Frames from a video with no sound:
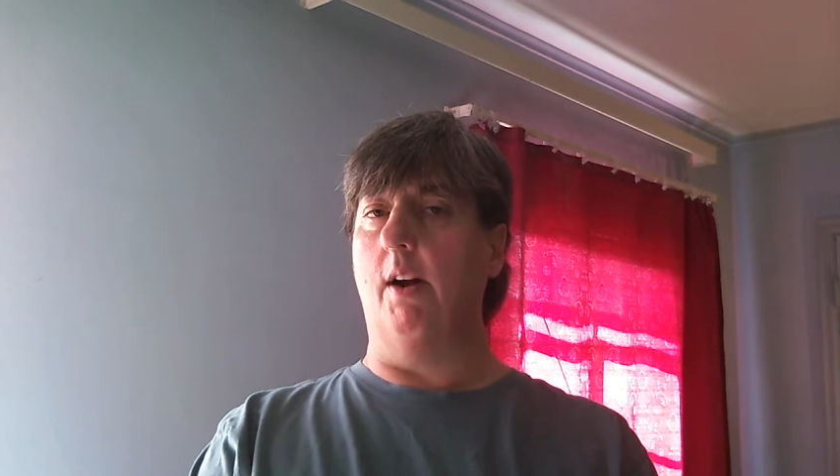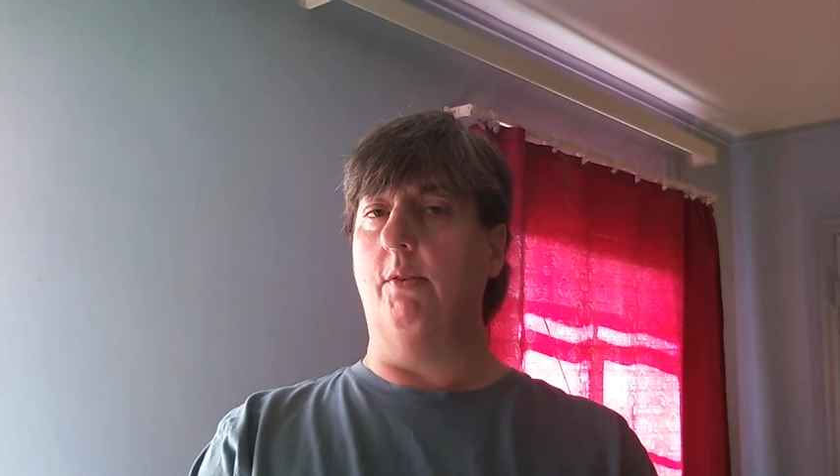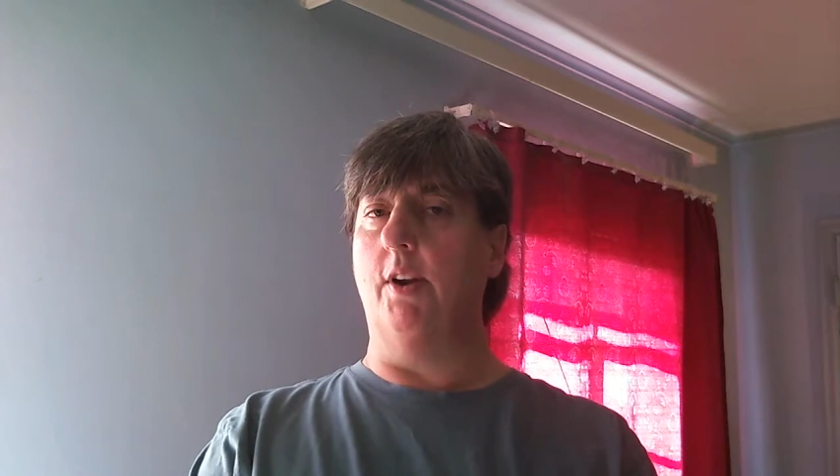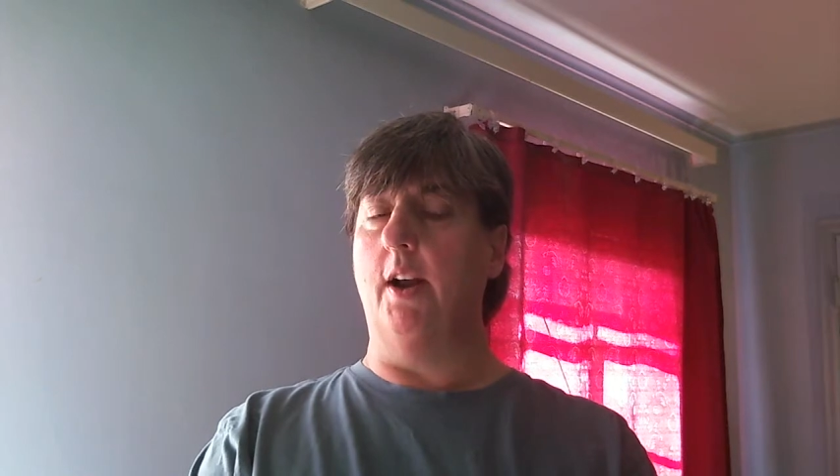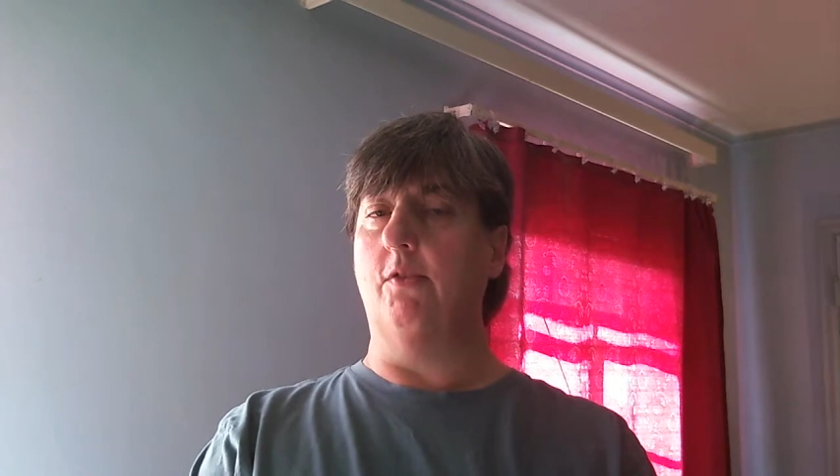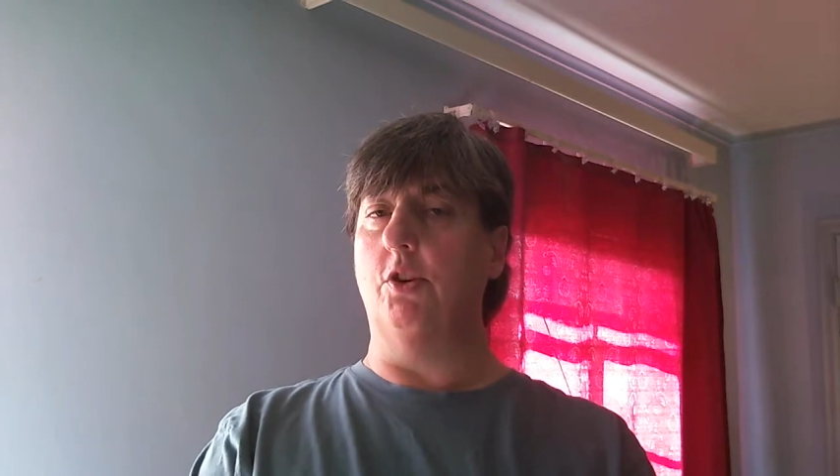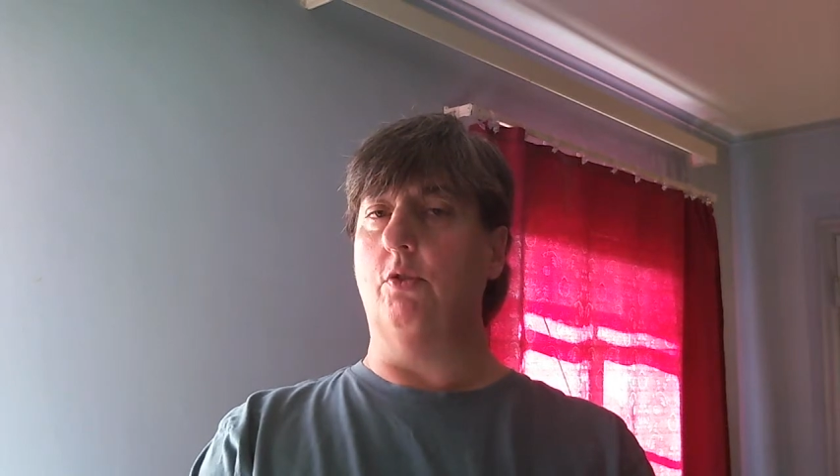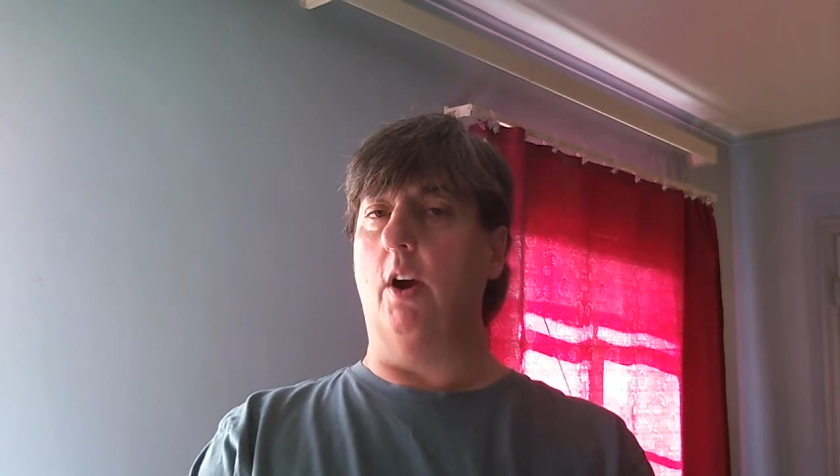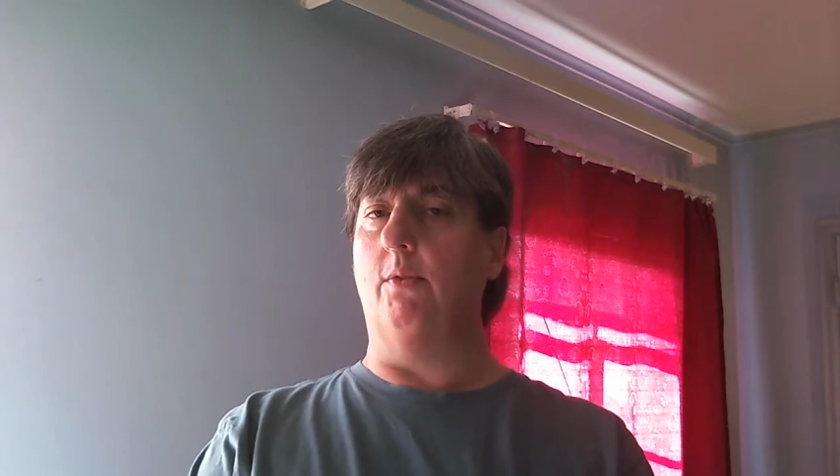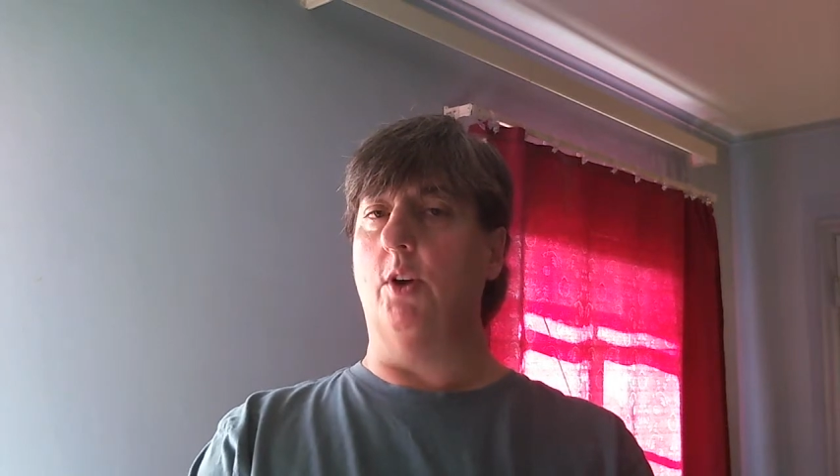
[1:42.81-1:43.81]
I would have to
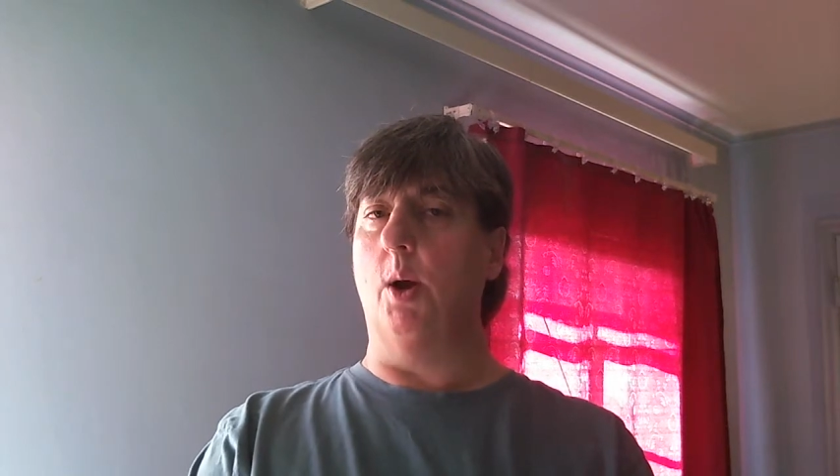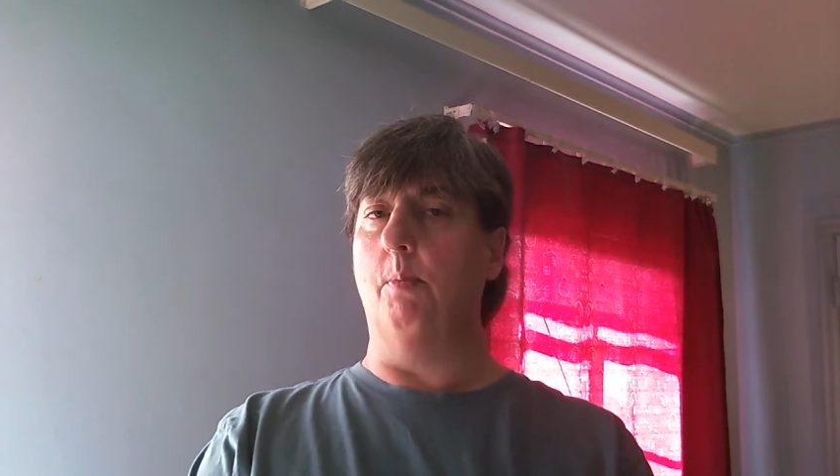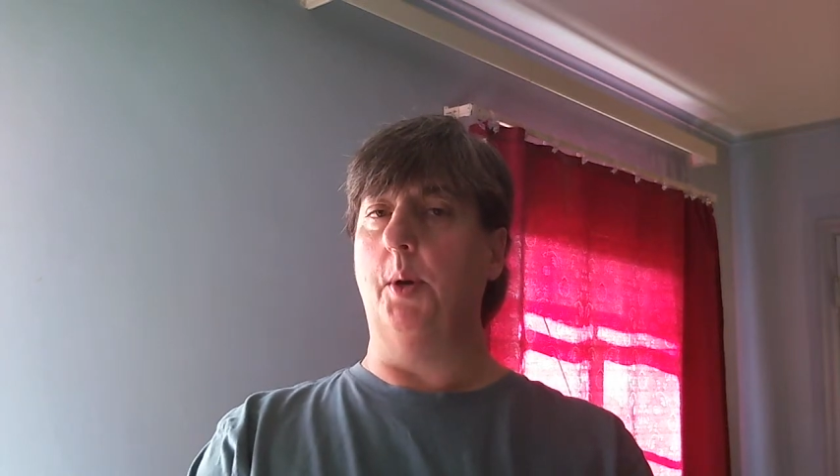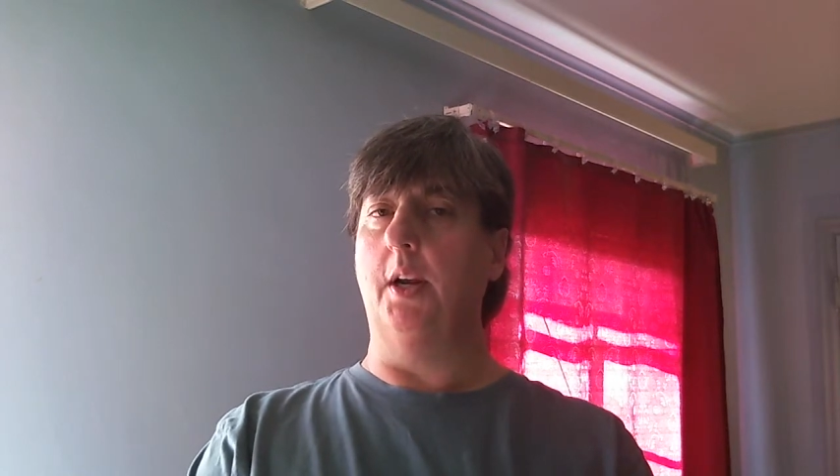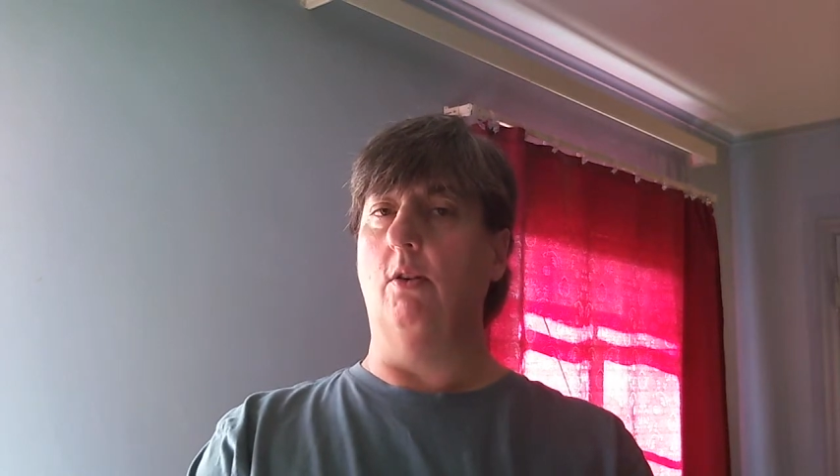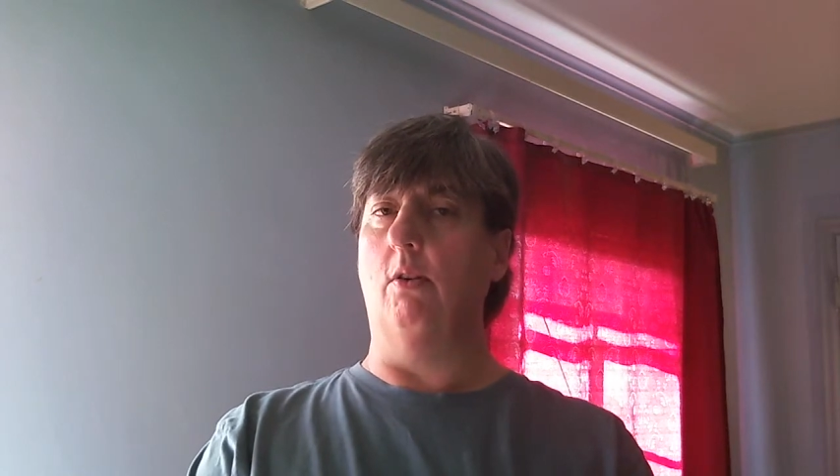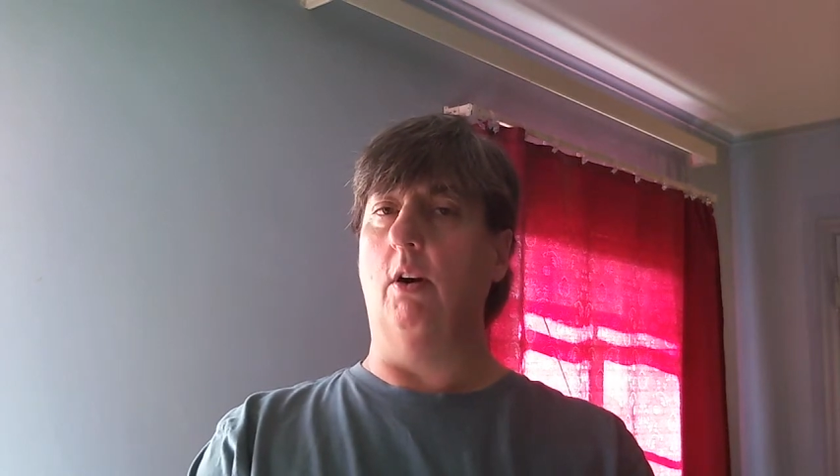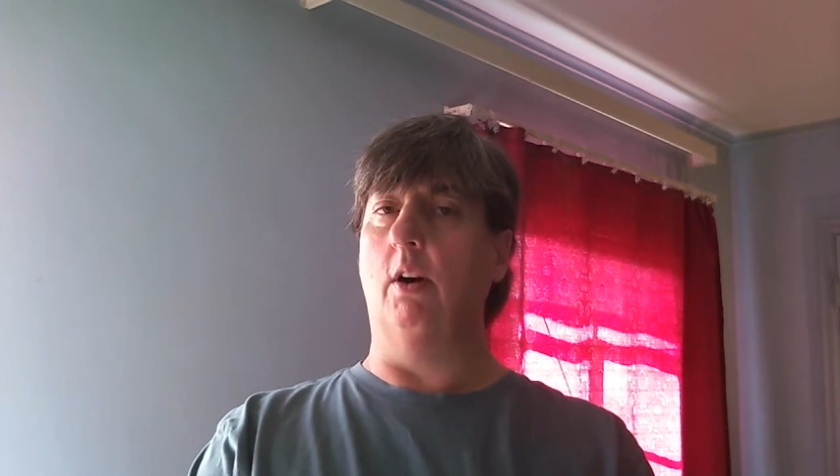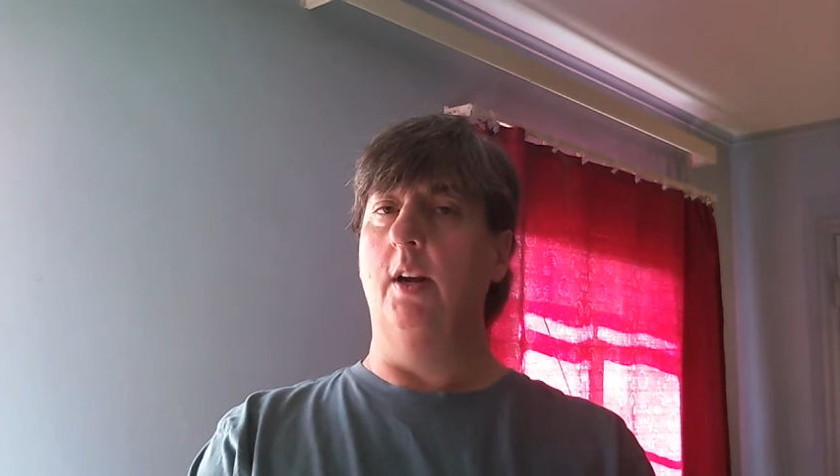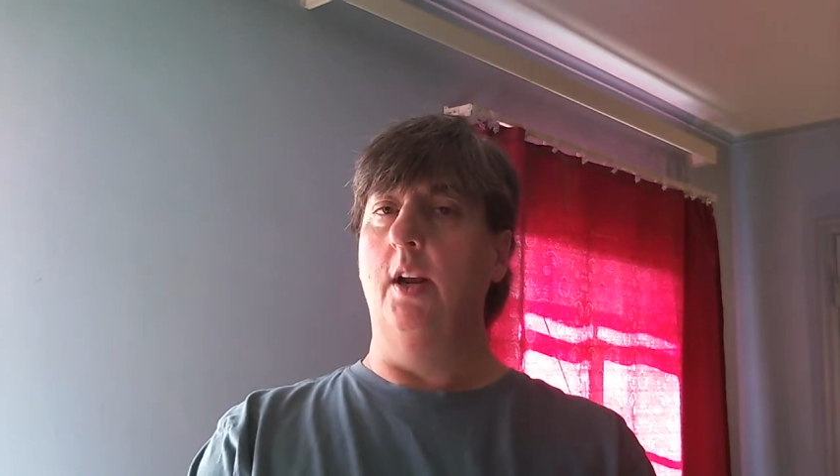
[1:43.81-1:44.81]
drive a company
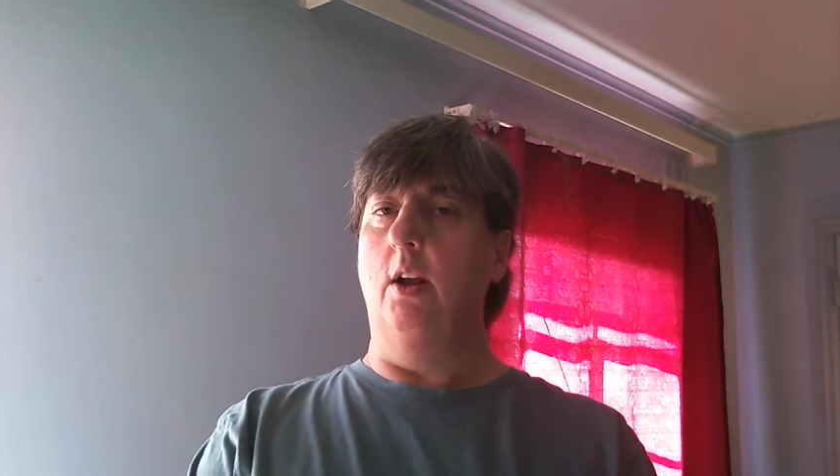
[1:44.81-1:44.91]
car,